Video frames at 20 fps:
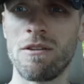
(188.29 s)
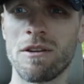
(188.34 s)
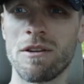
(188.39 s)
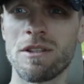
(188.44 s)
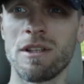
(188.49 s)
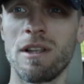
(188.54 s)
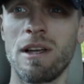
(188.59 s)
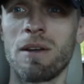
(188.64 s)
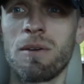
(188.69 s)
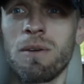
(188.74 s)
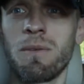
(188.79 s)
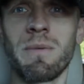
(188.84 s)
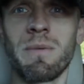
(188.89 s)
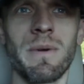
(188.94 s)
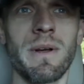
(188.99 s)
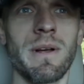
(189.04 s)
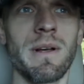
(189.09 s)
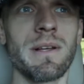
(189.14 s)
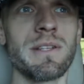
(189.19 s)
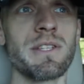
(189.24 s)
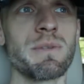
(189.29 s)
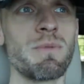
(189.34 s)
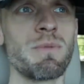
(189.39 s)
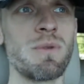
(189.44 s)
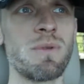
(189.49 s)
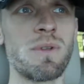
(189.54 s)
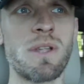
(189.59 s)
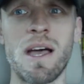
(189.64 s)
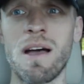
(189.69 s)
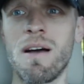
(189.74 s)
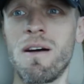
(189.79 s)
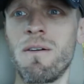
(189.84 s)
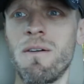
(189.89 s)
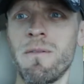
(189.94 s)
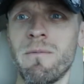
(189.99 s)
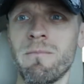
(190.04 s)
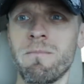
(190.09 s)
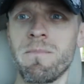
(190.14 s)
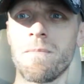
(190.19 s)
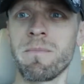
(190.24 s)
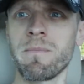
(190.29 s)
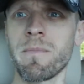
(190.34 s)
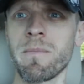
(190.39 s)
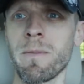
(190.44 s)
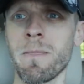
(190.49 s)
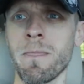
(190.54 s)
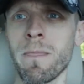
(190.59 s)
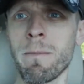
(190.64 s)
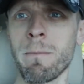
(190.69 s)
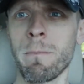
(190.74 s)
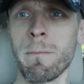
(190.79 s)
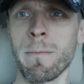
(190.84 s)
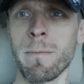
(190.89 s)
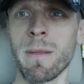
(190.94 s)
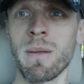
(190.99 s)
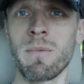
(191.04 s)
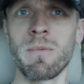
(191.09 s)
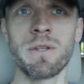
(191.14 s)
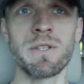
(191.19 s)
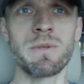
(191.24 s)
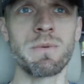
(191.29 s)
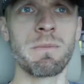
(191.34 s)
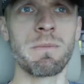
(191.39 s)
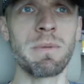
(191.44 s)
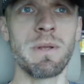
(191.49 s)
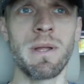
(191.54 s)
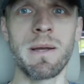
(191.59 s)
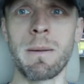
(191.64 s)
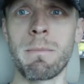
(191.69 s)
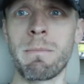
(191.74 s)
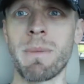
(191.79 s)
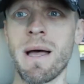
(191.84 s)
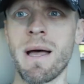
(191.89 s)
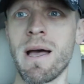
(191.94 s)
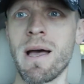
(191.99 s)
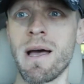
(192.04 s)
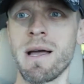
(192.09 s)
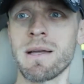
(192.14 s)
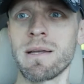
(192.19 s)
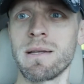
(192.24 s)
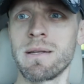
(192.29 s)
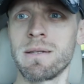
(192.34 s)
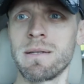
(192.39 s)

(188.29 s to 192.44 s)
looks like smoothed out once we play it back.